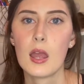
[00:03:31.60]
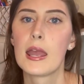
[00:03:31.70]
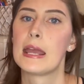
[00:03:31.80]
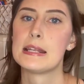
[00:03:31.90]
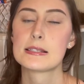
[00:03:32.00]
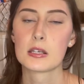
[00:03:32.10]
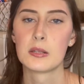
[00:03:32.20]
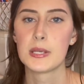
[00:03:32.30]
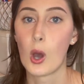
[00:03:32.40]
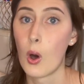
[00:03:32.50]
and it's gonna
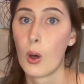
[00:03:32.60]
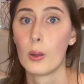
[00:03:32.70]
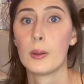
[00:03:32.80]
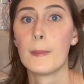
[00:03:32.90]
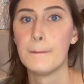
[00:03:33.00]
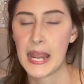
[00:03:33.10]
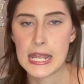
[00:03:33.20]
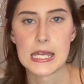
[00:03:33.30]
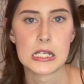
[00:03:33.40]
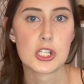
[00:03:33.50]
be all
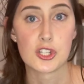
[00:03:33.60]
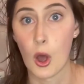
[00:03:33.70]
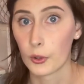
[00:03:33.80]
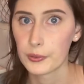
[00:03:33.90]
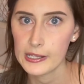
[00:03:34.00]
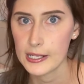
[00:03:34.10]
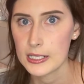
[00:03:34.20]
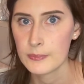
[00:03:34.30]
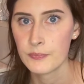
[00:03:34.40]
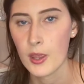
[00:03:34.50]
band song
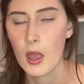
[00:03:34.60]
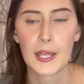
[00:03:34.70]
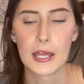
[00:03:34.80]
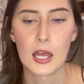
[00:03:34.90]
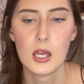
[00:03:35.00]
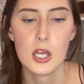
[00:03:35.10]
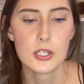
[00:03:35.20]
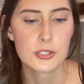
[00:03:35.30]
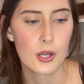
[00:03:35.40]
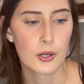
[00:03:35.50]
related. But yeah,
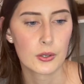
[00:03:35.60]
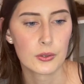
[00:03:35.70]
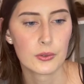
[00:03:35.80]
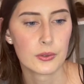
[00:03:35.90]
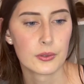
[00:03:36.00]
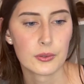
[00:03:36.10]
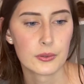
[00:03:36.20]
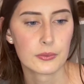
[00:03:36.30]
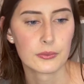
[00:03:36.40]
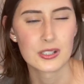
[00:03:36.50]
so
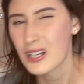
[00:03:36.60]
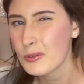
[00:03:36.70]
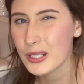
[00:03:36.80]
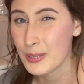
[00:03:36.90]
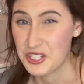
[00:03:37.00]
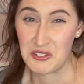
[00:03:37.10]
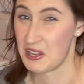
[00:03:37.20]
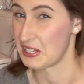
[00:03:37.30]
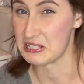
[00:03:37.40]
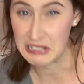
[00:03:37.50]
there's not really much else
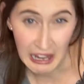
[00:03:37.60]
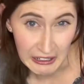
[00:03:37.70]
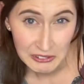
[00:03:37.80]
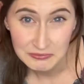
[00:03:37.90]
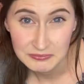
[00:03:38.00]
I can say.